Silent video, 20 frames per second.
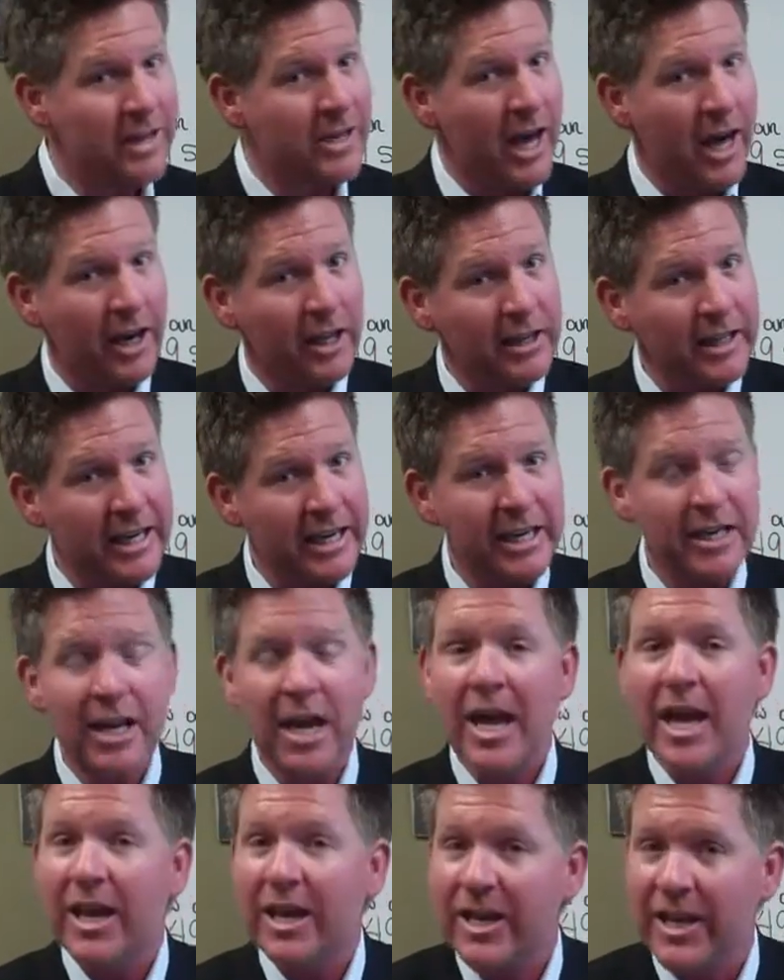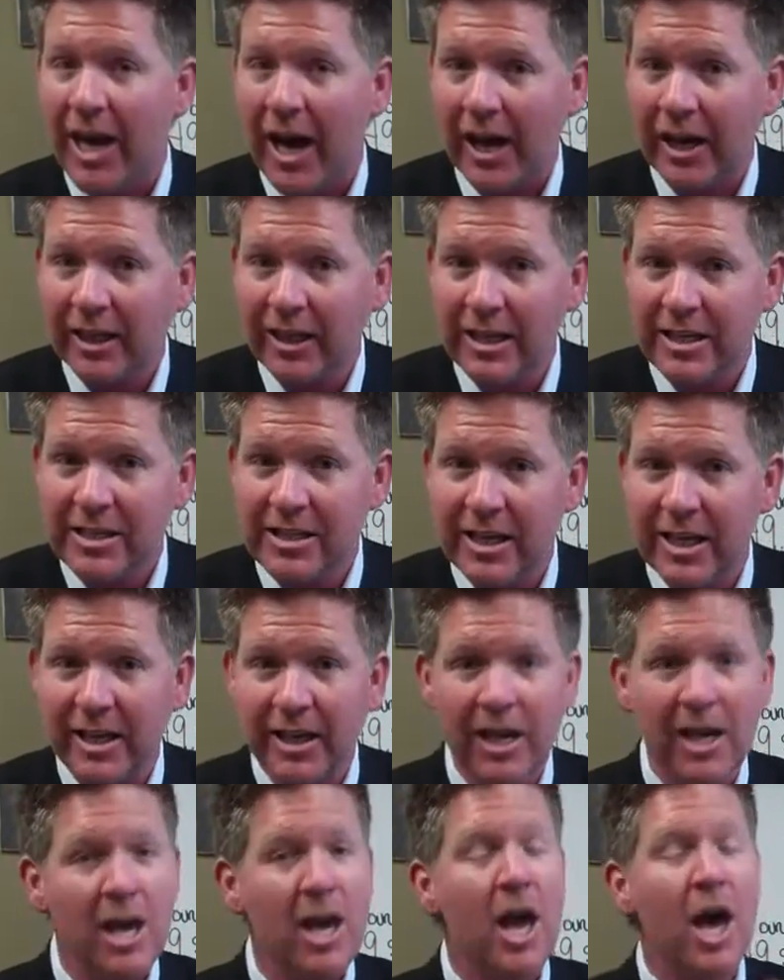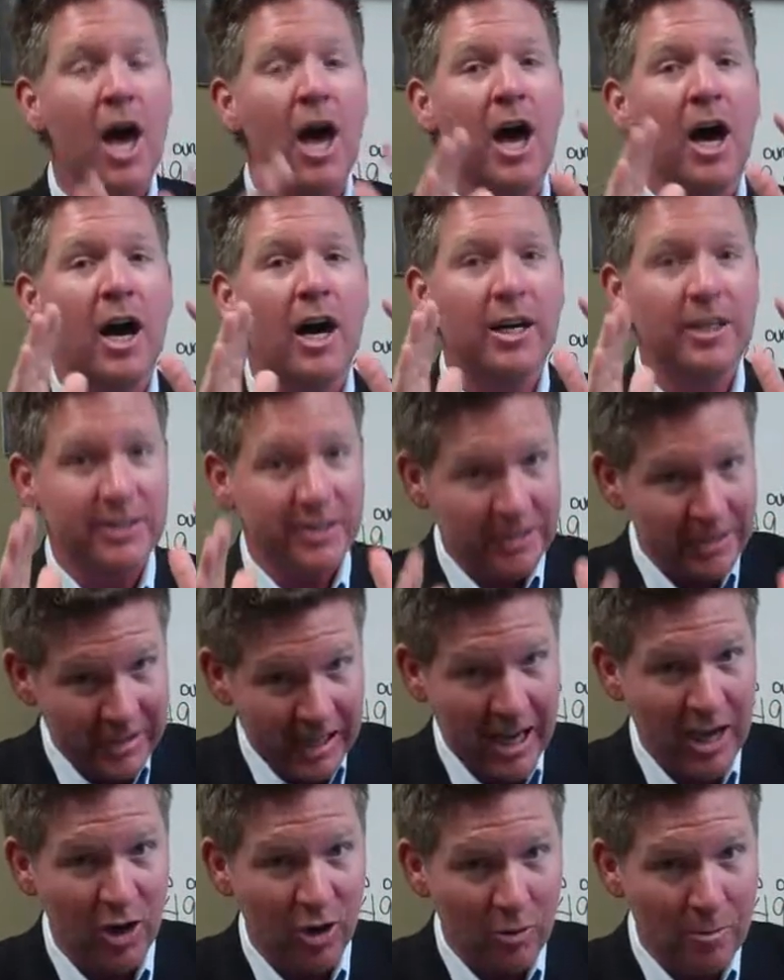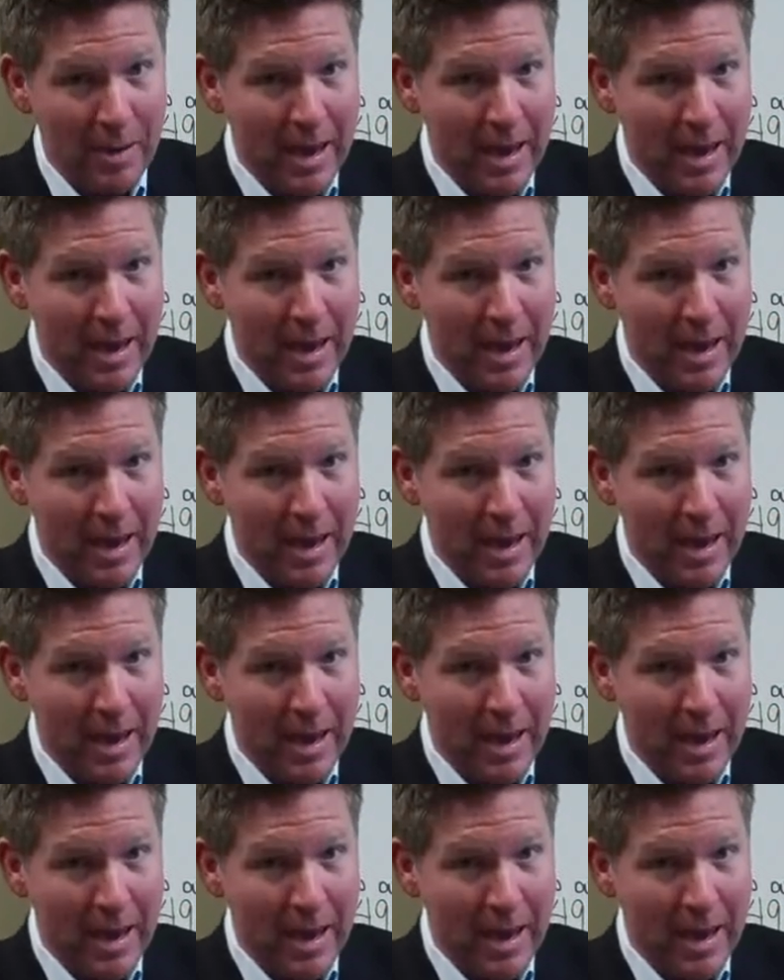Not a lead, not a listing, a sale